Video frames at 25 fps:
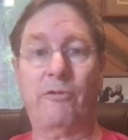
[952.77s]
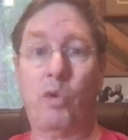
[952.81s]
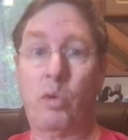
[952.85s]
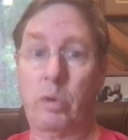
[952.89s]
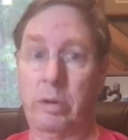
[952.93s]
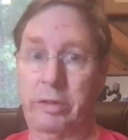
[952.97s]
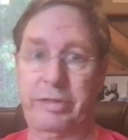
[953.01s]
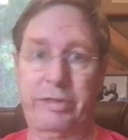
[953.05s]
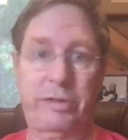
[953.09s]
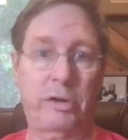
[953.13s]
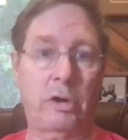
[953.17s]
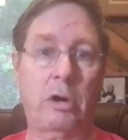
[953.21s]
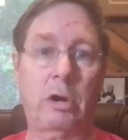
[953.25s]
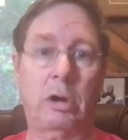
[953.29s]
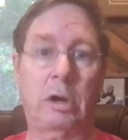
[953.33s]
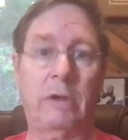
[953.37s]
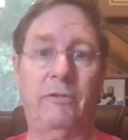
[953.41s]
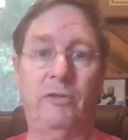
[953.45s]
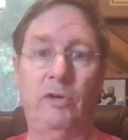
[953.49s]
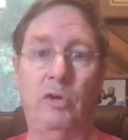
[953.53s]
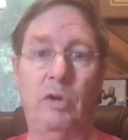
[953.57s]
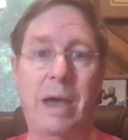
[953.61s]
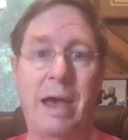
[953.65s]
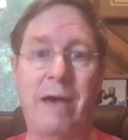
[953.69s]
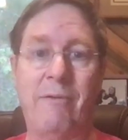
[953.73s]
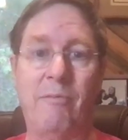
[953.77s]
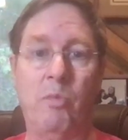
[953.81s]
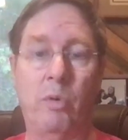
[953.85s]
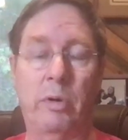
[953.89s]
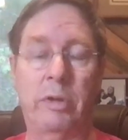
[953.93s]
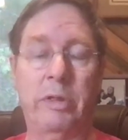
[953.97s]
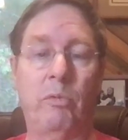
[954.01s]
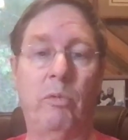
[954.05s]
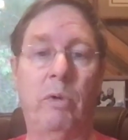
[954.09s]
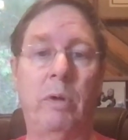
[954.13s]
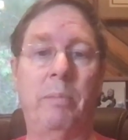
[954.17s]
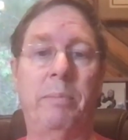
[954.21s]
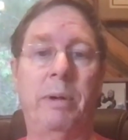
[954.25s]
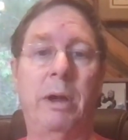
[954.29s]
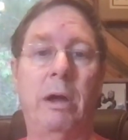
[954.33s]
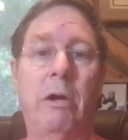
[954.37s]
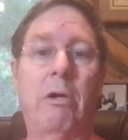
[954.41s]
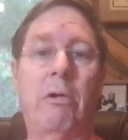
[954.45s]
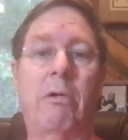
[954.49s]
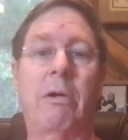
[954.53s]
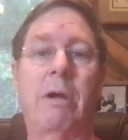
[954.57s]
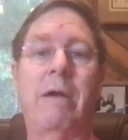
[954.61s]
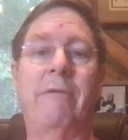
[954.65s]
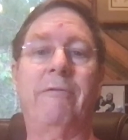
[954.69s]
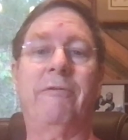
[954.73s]
or third if you have more than one
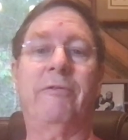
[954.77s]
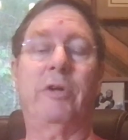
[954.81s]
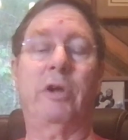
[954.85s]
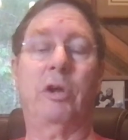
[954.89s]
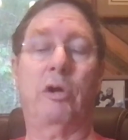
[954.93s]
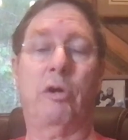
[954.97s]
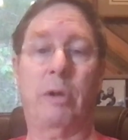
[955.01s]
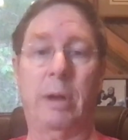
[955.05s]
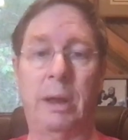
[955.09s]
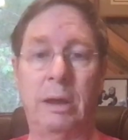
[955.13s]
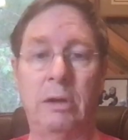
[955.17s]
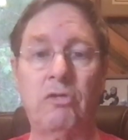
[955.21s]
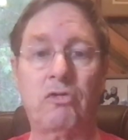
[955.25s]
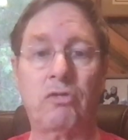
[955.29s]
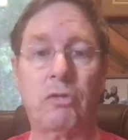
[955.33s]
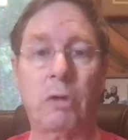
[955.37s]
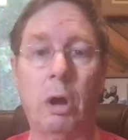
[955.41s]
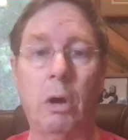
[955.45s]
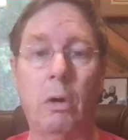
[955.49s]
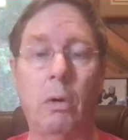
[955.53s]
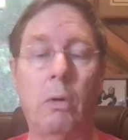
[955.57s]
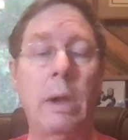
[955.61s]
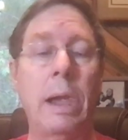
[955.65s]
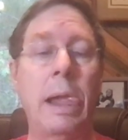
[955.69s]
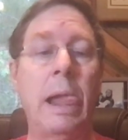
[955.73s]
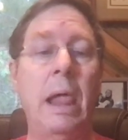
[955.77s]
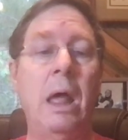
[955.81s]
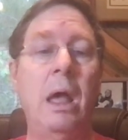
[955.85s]
paragraph for your intro,